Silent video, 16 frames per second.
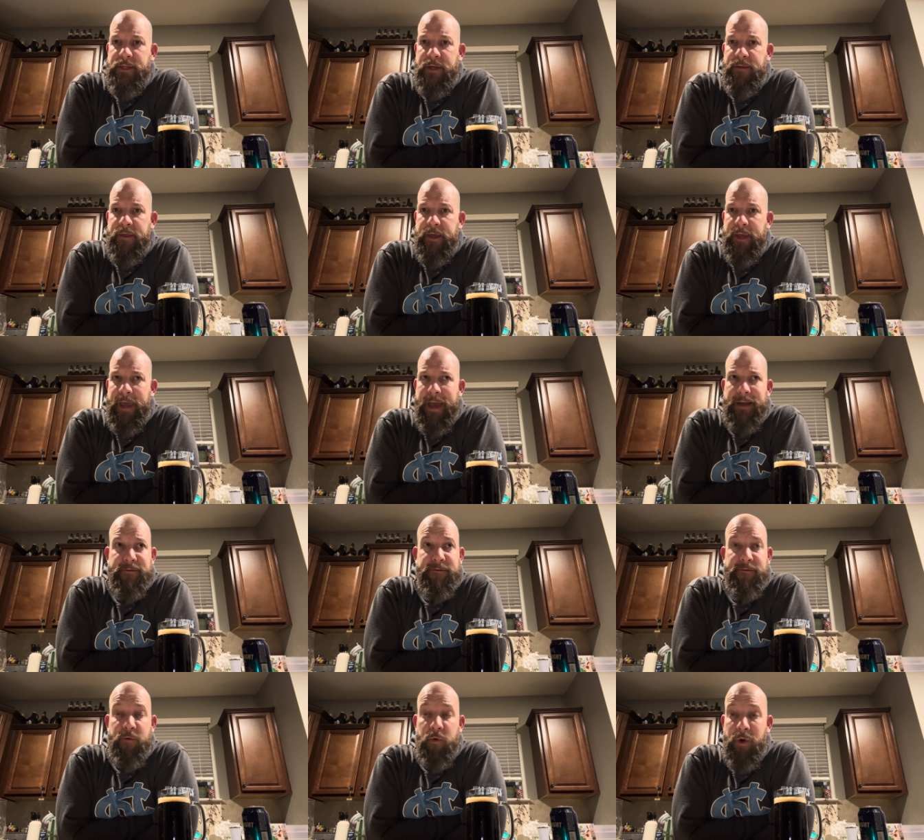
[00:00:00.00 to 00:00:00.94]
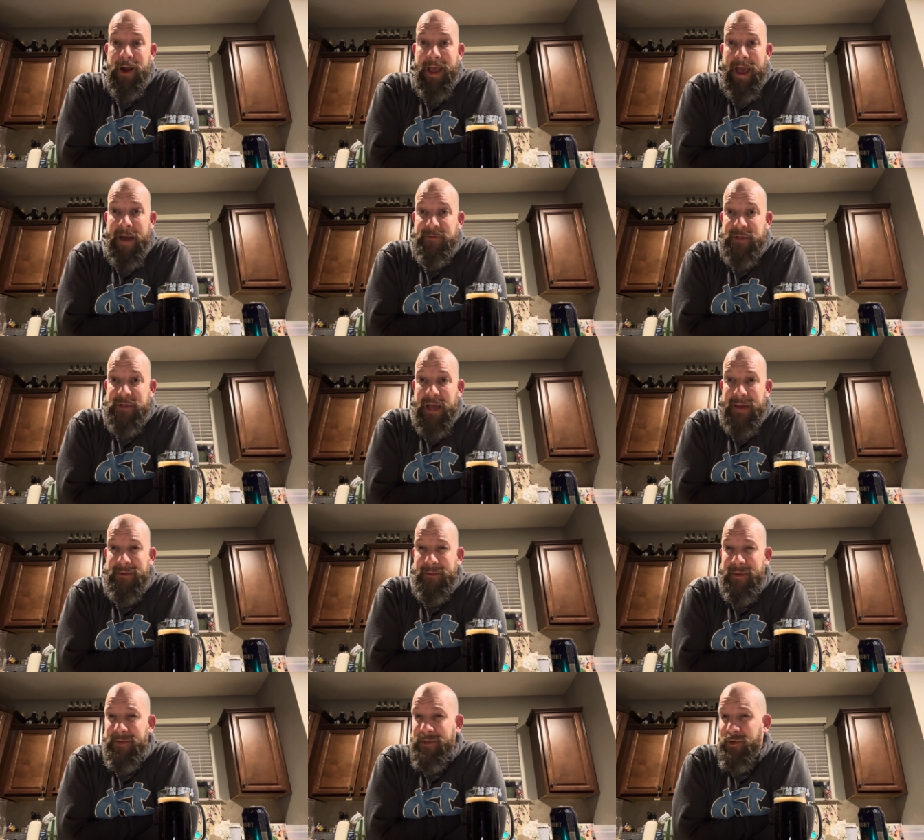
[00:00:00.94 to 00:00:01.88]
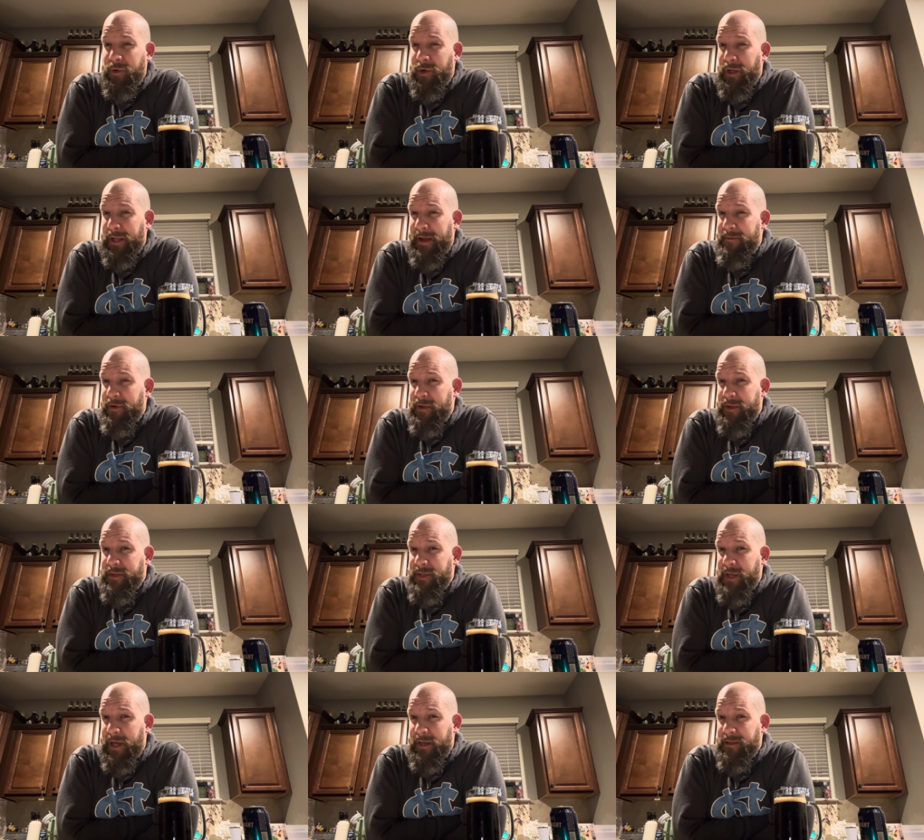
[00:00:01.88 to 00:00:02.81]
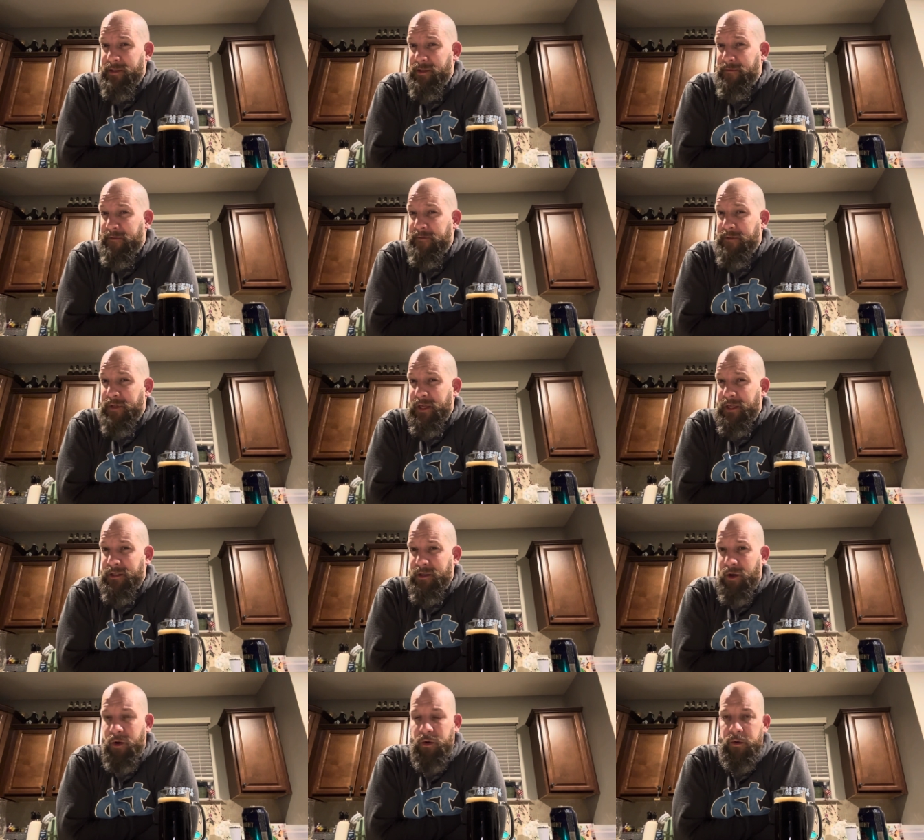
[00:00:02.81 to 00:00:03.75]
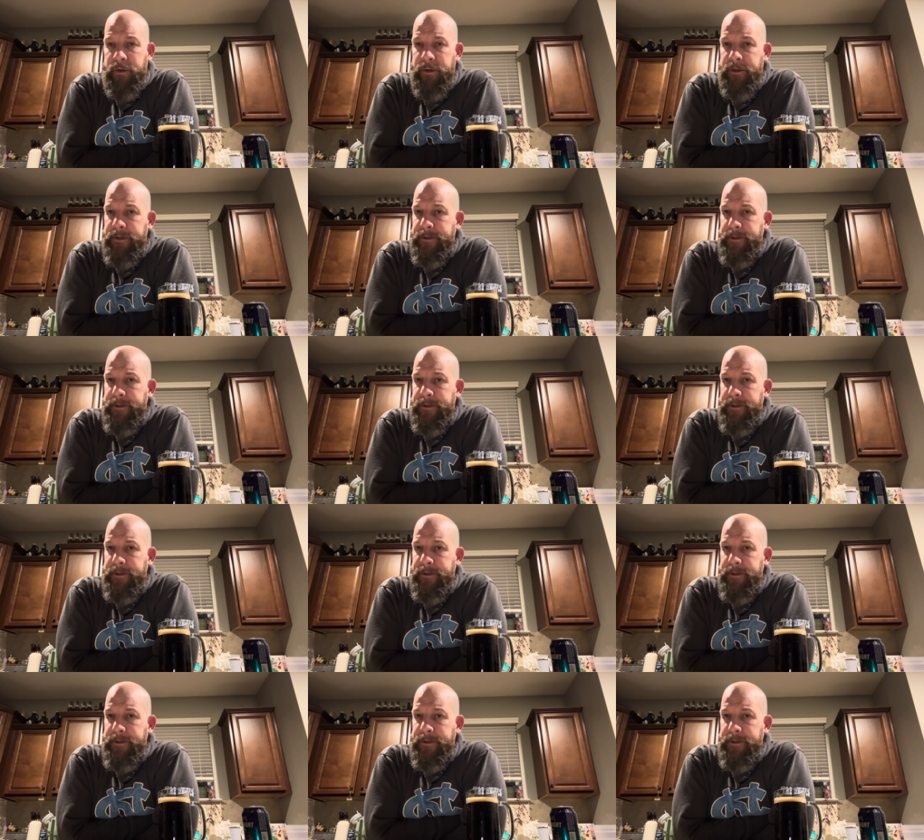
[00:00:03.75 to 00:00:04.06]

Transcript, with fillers: I think had four at halftime and maybe scored 11 in the second, so 15 total.